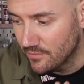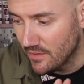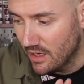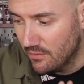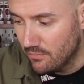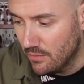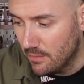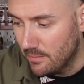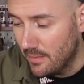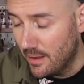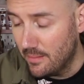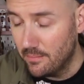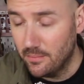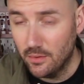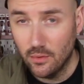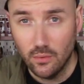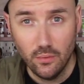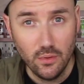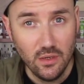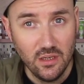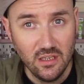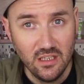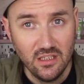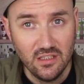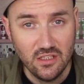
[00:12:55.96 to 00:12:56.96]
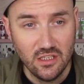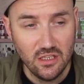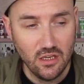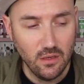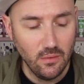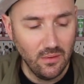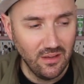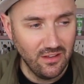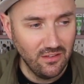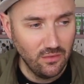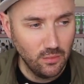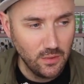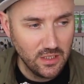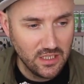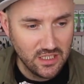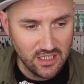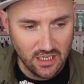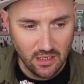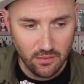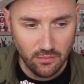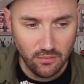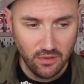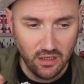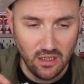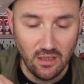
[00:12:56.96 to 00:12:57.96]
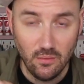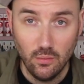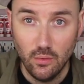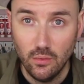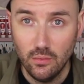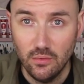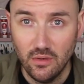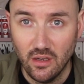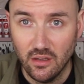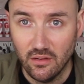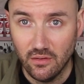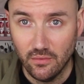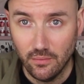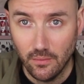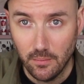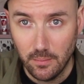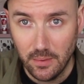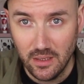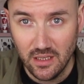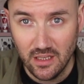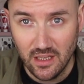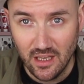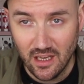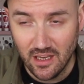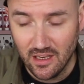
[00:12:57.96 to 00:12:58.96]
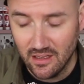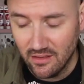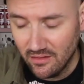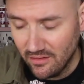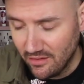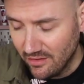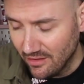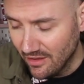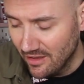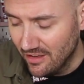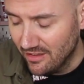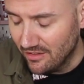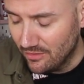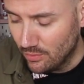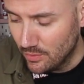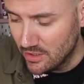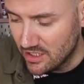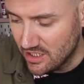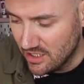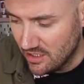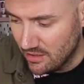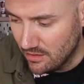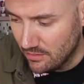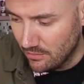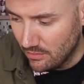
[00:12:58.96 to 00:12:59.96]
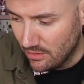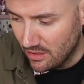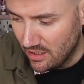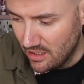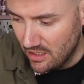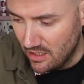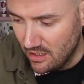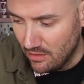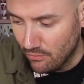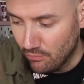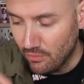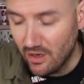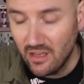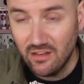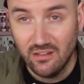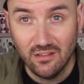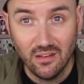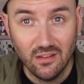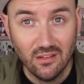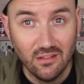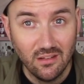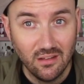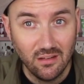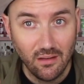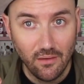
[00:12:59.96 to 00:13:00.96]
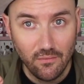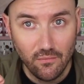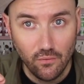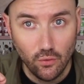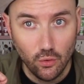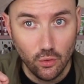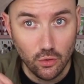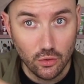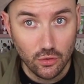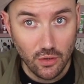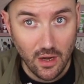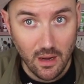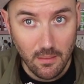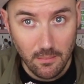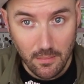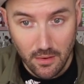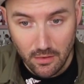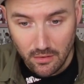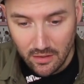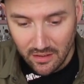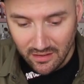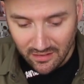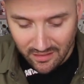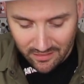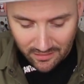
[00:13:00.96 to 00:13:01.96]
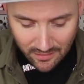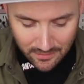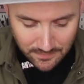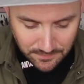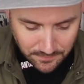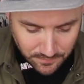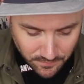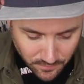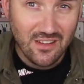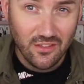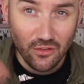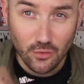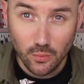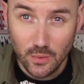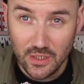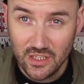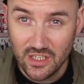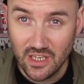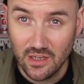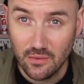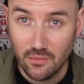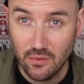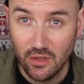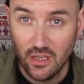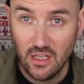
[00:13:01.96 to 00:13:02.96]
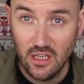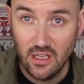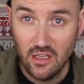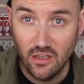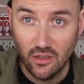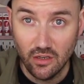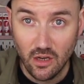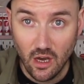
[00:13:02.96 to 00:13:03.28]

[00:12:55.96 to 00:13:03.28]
And remember, all you need to do is switch out the walnuts for pecans, switch out the raisins for cranberries, and switch out the